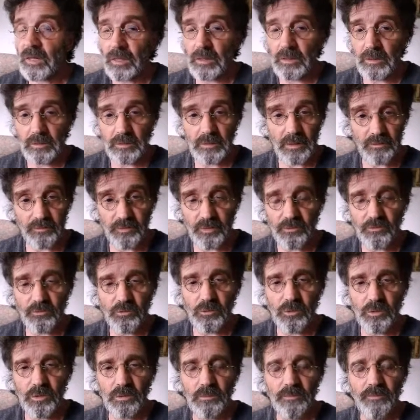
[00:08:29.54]
There I
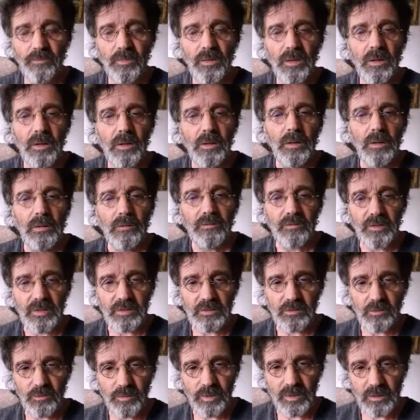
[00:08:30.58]
drove my car.
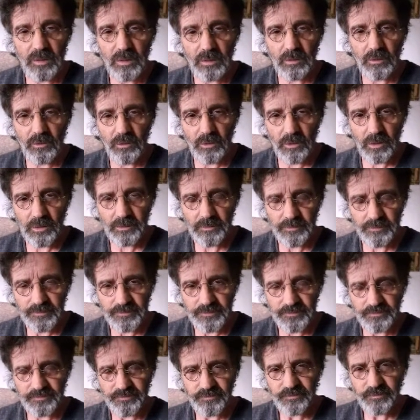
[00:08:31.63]
This
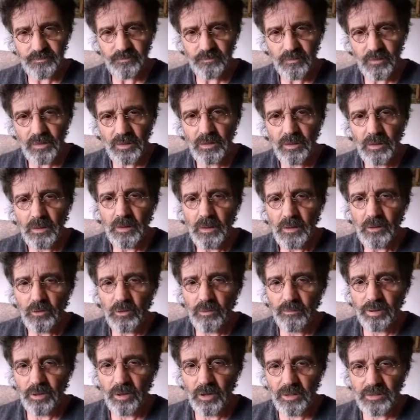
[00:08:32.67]
was because we in a
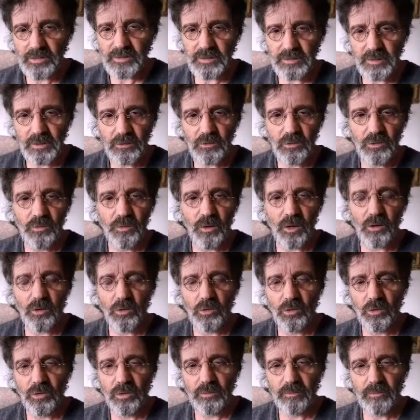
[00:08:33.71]
part of it lived,
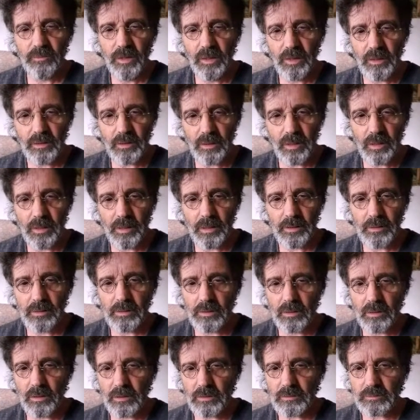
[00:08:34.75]
a village that
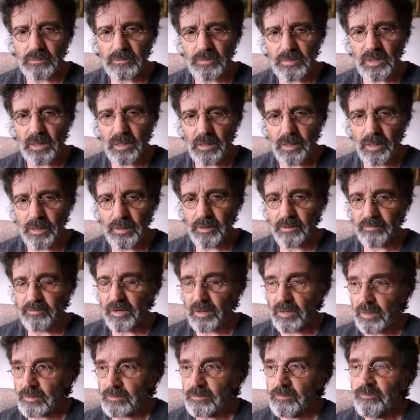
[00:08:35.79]
belongs to this
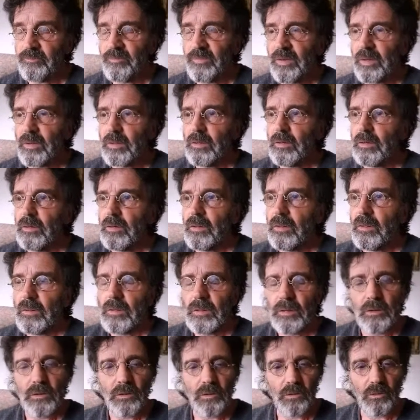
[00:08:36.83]
district,
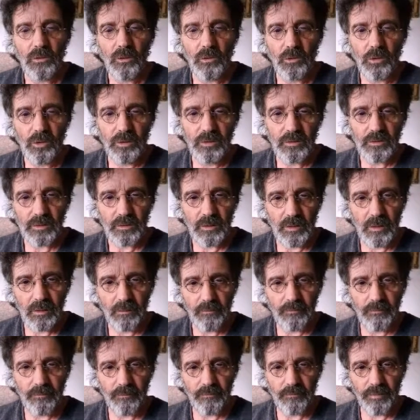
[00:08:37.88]
Oberkirch.
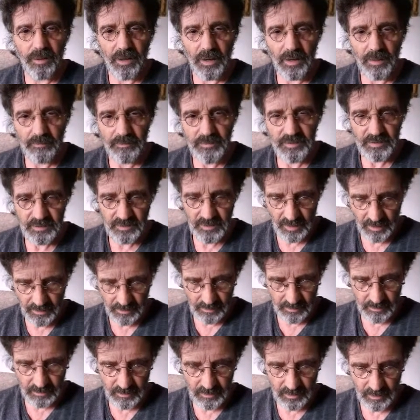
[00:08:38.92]
Suddenly I was
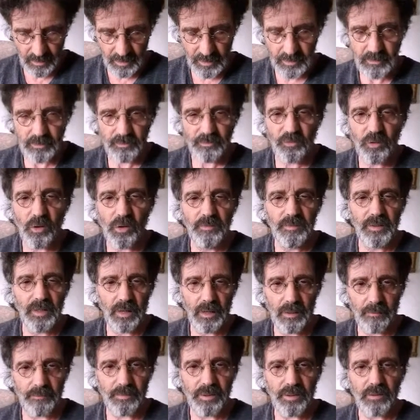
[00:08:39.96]
passed by a
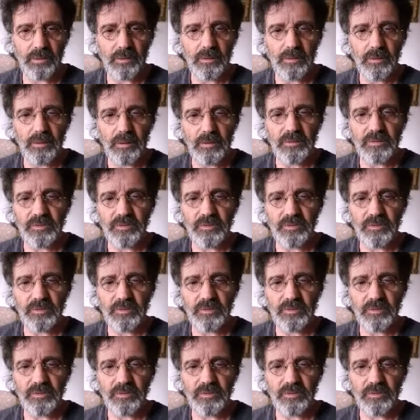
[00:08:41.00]
small car.